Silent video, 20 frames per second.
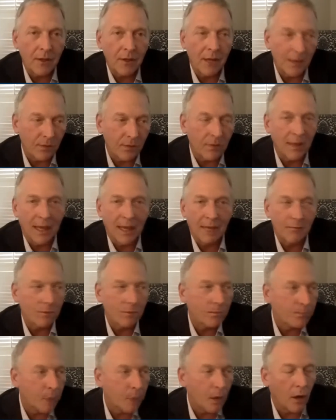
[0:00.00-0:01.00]
You hit like
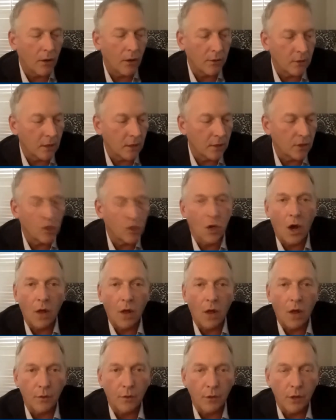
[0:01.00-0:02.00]
Paul, you know,
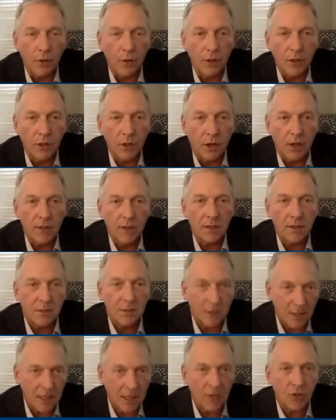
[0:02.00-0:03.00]
Saul on the road to Tarsus.
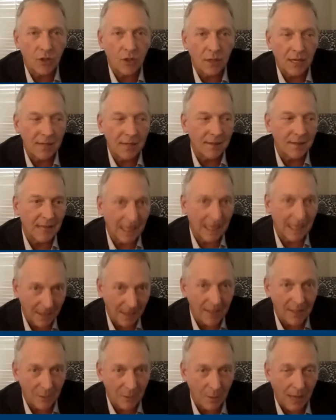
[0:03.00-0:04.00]
Did you hit your knees and say,
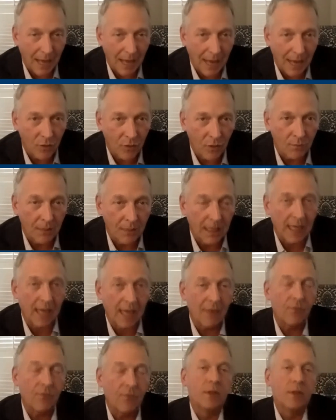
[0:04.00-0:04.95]
"This is what I have to do with my life"?